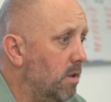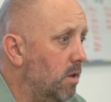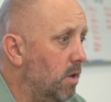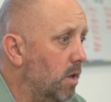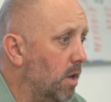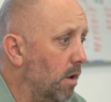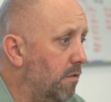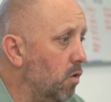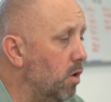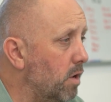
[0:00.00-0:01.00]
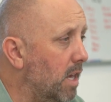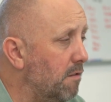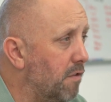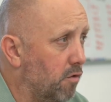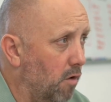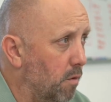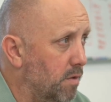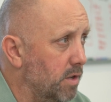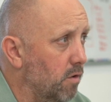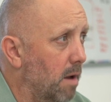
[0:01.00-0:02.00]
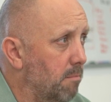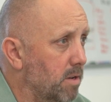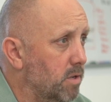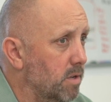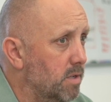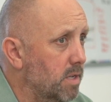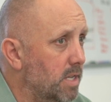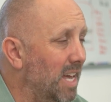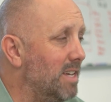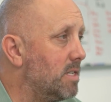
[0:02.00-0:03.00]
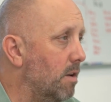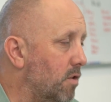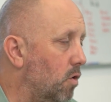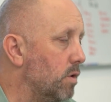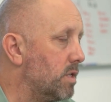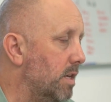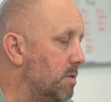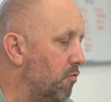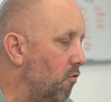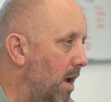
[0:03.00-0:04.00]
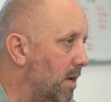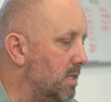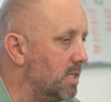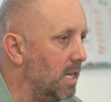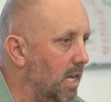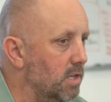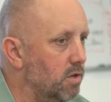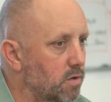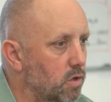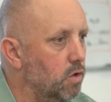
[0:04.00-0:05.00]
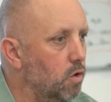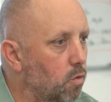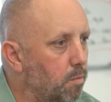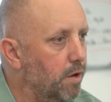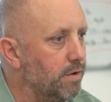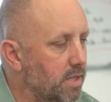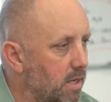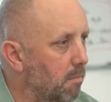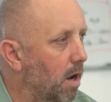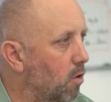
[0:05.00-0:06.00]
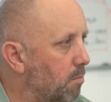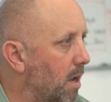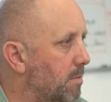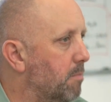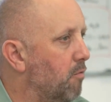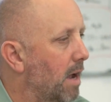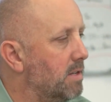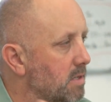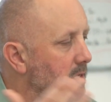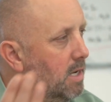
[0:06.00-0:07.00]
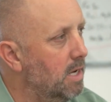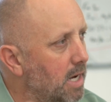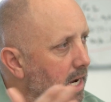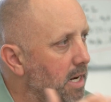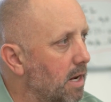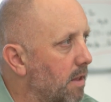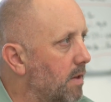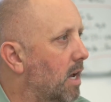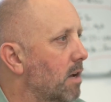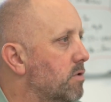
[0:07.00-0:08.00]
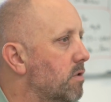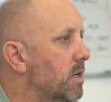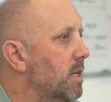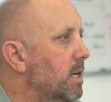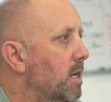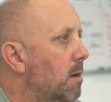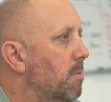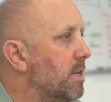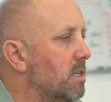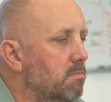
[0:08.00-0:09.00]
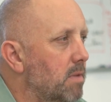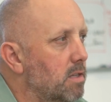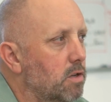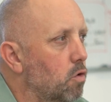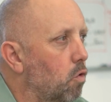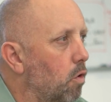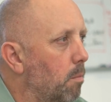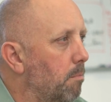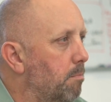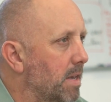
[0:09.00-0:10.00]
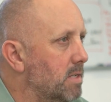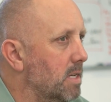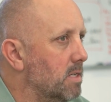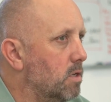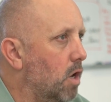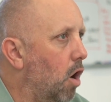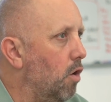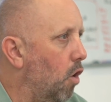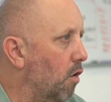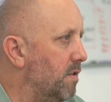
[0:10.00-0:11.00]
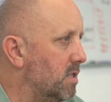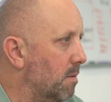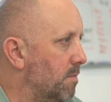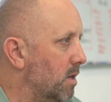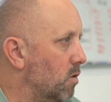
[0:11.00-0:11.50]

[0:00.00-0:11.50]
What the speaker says: If you're looking for growth and you're ambitious, yes, of course, there's practicing issues. You personally might not be able to practice in another country, but that doesn't mean that your business can't offer something.